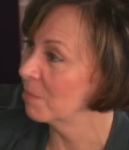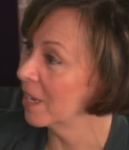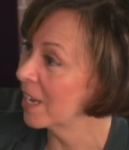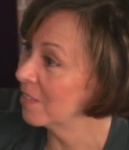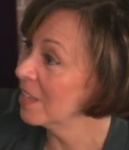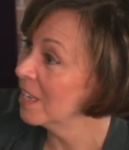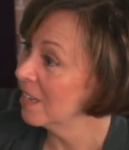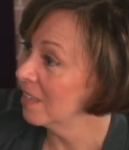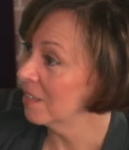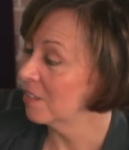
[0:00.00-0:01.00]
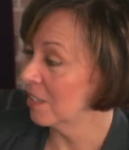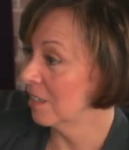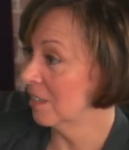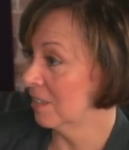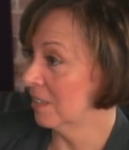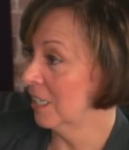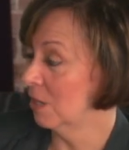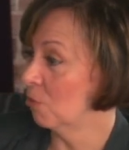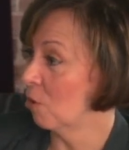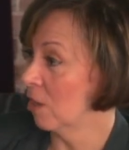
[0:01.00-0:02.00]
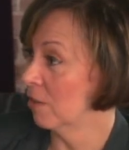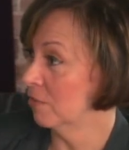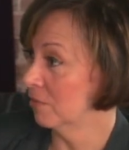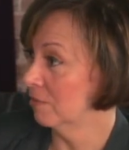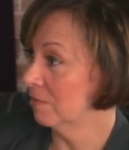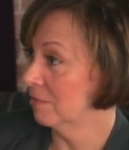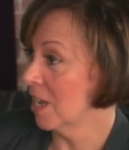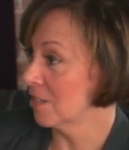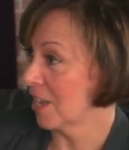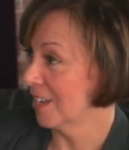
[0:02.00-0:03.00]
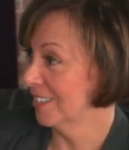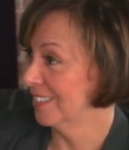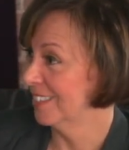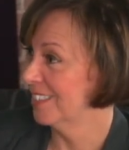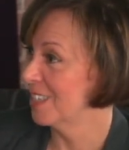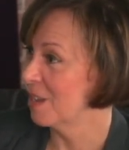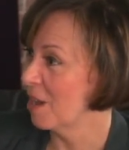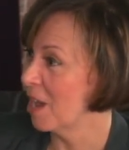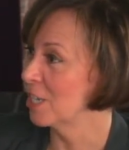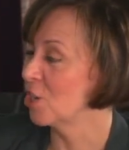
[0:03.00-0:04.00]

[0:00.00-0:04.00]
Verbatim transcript: playing the leading role of Nessa. Yes. A